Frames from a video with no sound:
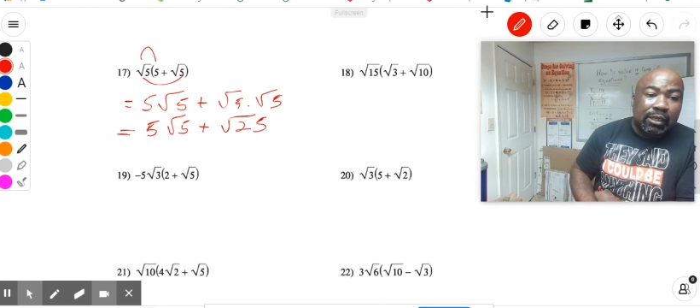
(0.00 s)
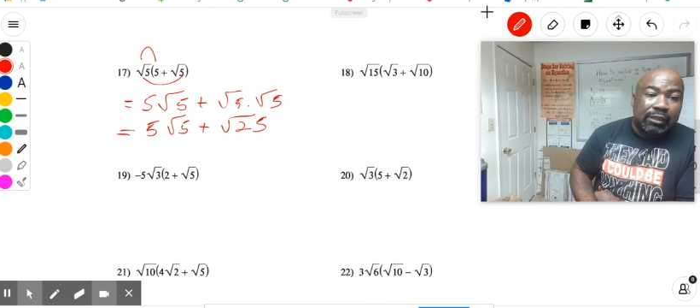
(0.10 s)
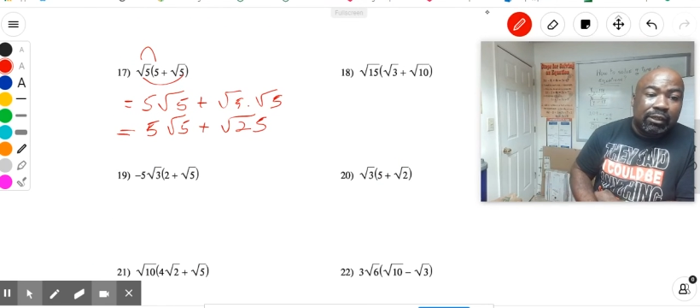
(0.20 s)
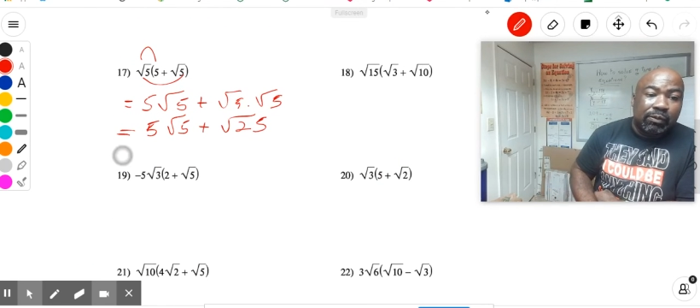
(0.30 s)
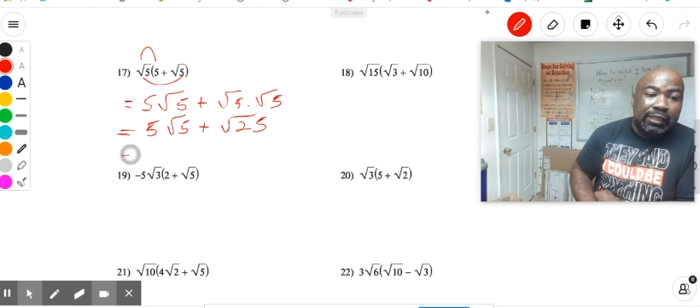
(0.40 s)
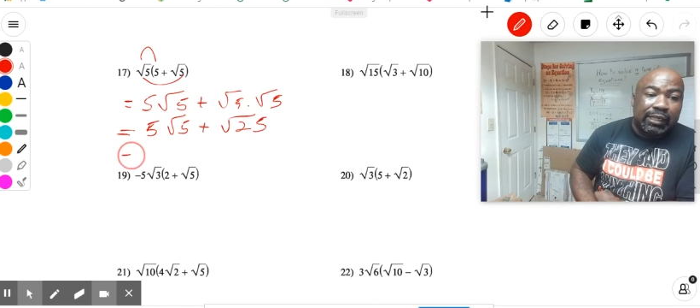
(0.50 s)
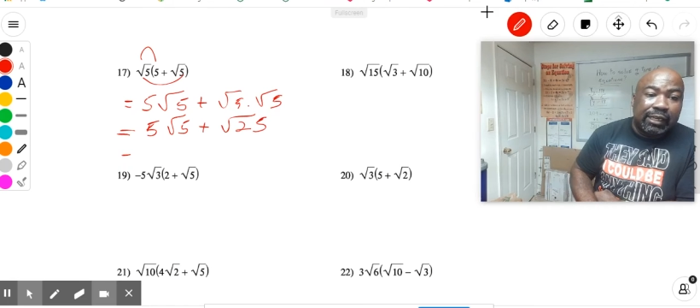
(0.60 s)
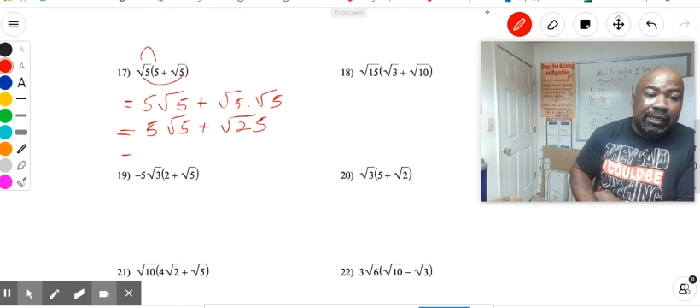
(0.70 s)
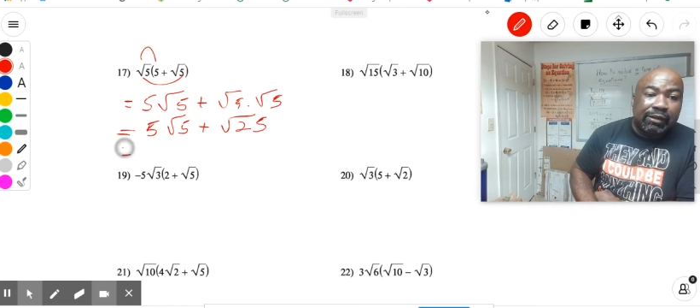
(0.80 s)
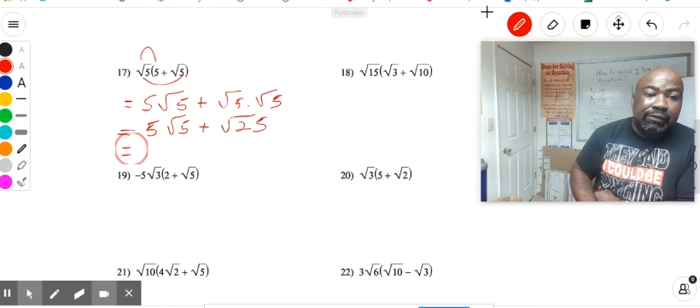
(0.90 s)
And then we
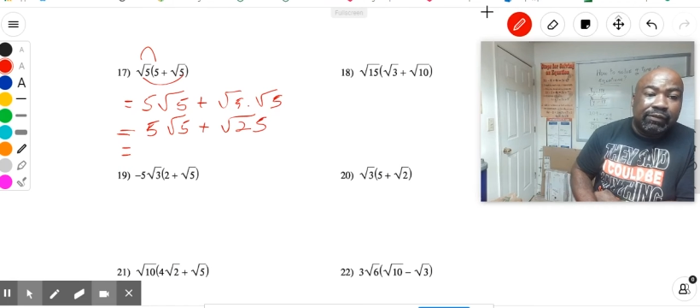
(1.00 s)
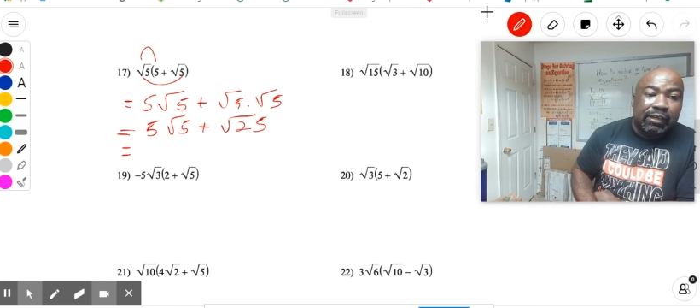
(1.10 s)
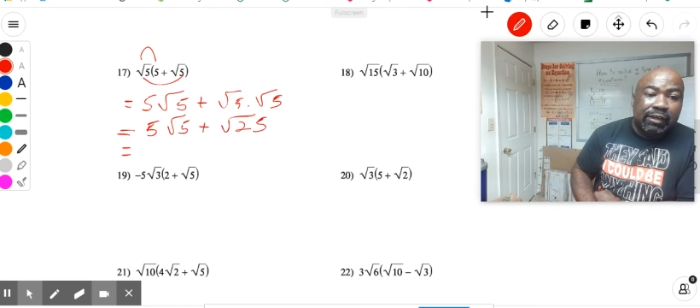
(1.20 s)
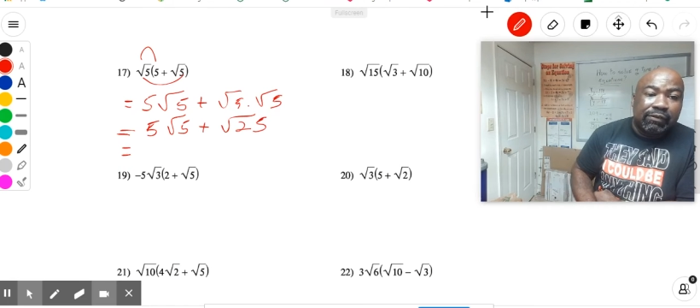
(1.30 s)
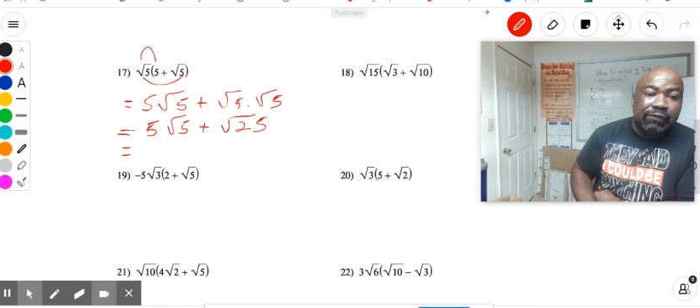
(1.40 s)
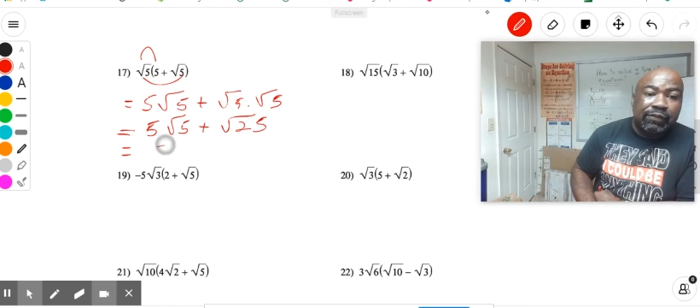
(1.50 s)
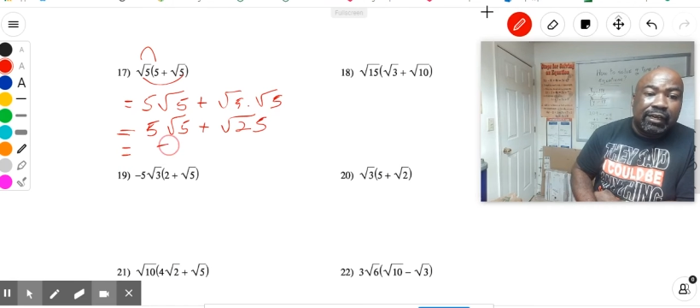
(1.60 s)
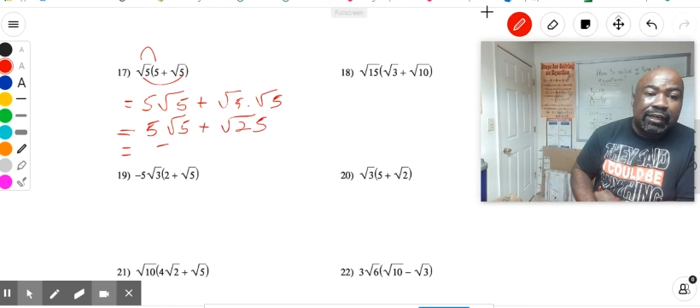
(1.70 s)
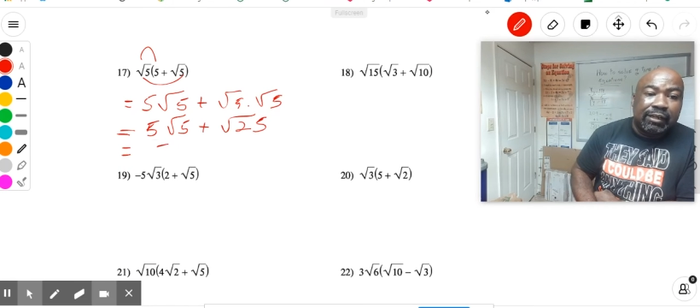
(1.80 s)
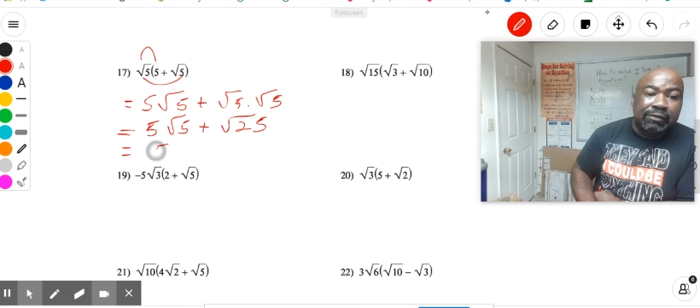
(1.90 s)
have
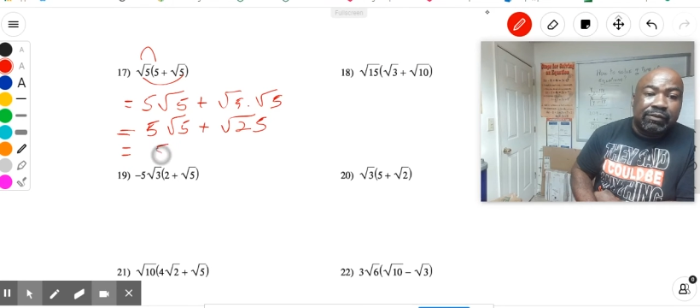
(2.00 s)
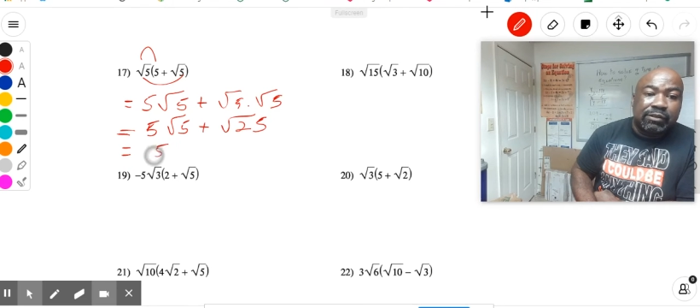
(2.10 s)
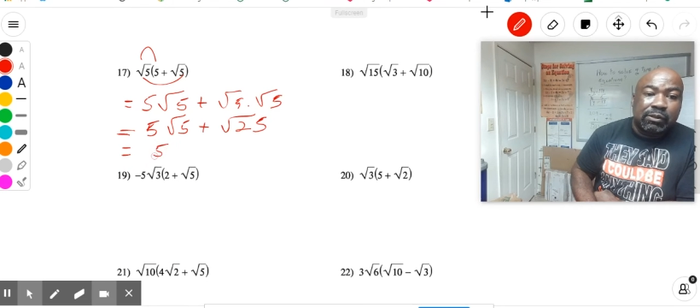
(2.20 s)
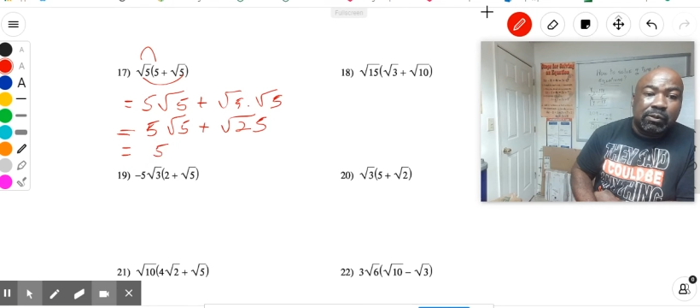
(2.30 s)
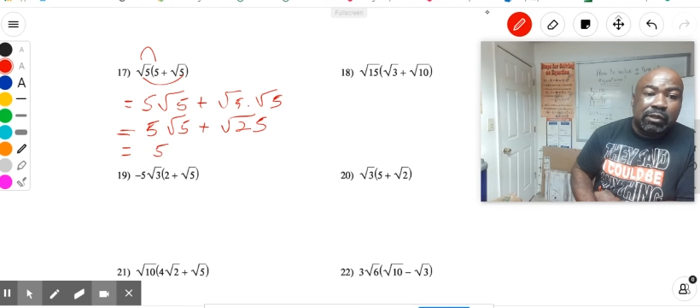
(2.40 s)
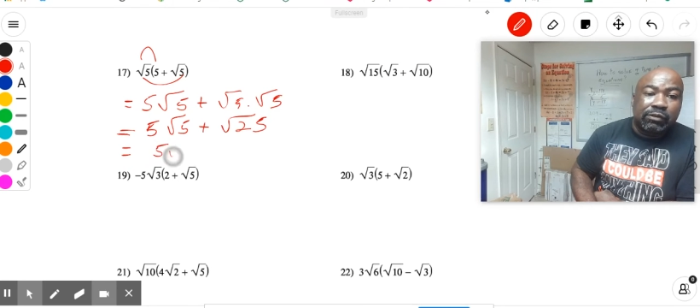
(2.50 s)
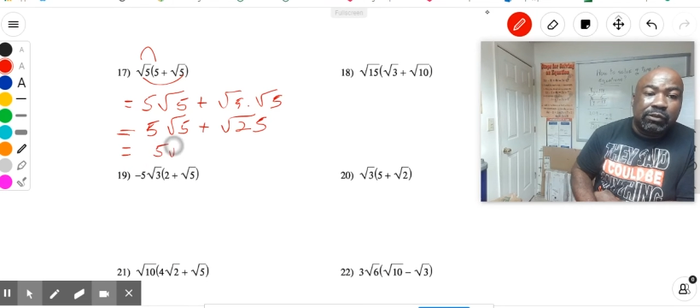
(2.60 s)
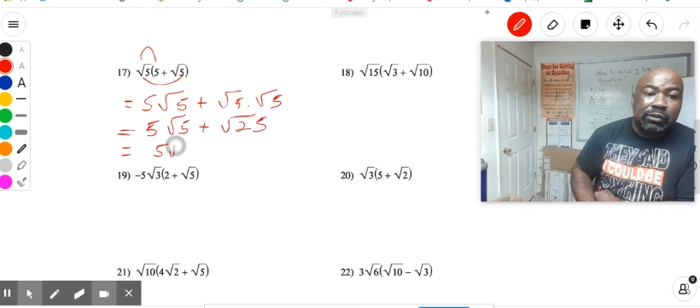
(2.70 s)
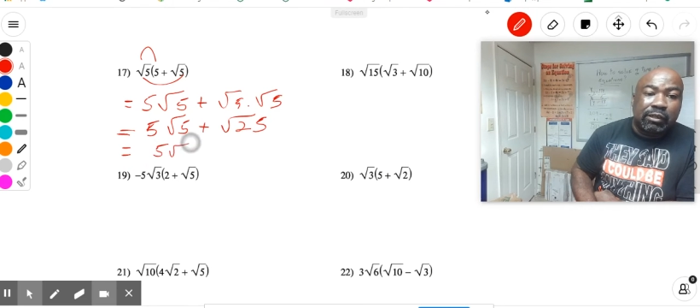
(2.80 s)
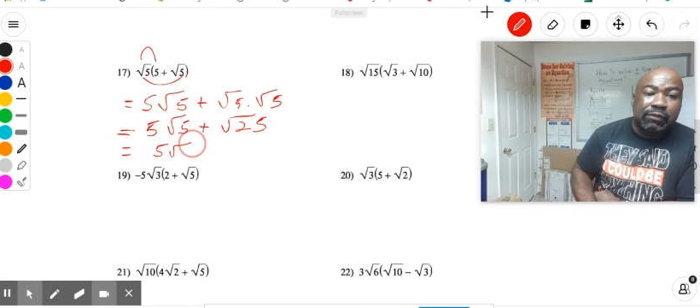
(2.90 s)
5 square
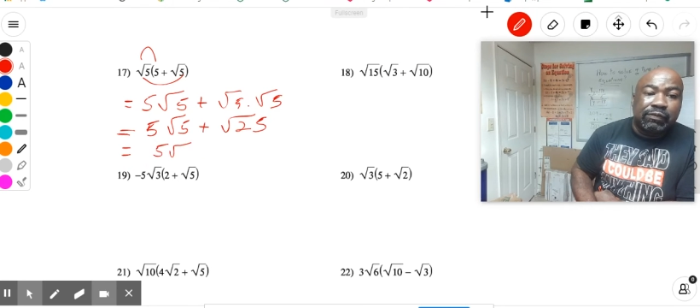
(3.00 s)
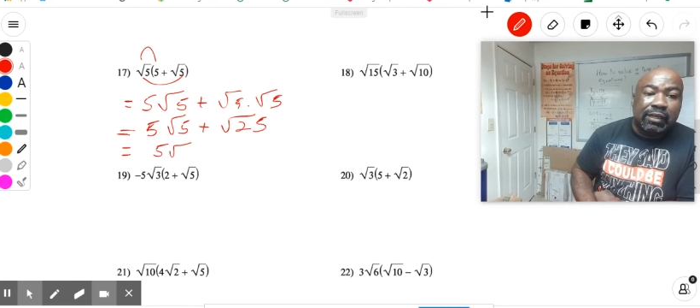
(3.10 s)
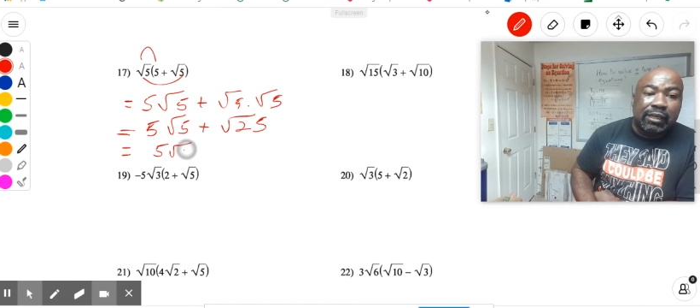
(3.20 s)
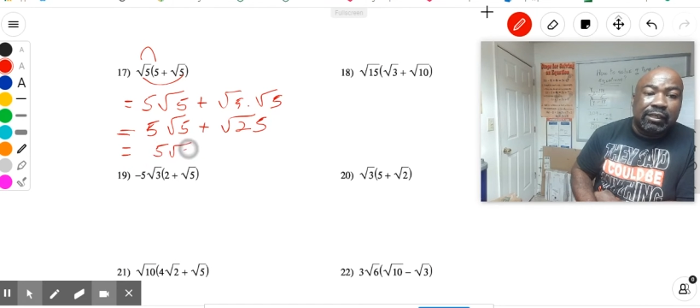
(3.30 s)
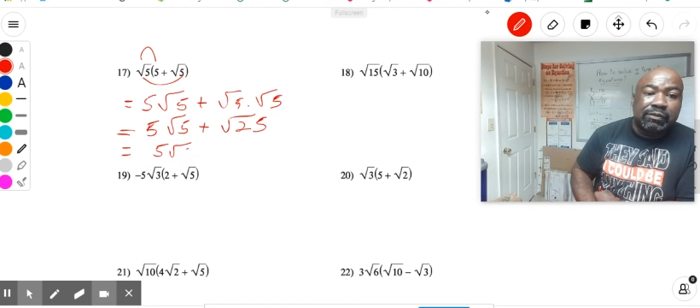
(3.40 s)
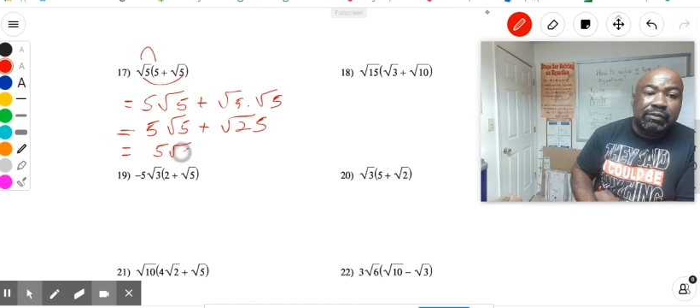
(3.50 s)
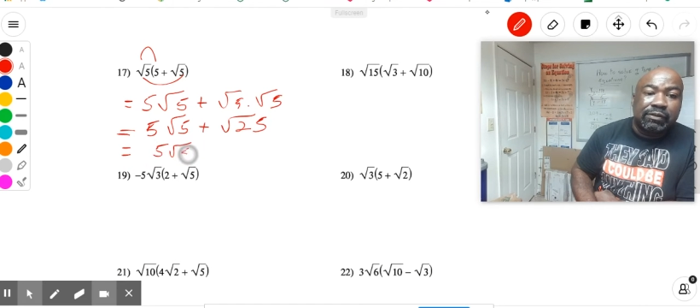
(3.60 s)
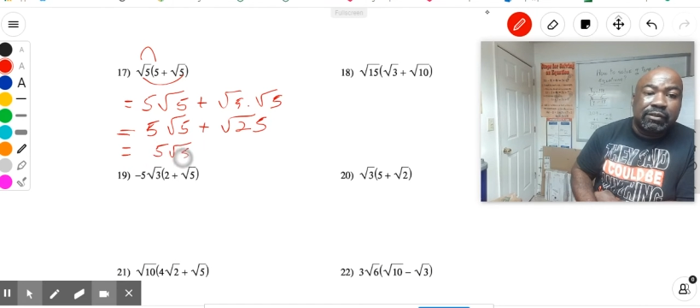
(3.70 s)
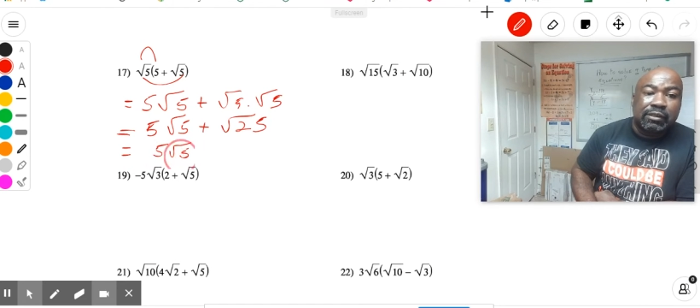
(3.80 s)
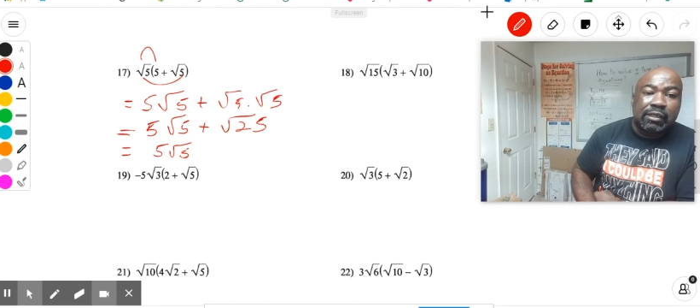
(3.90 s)
root of 5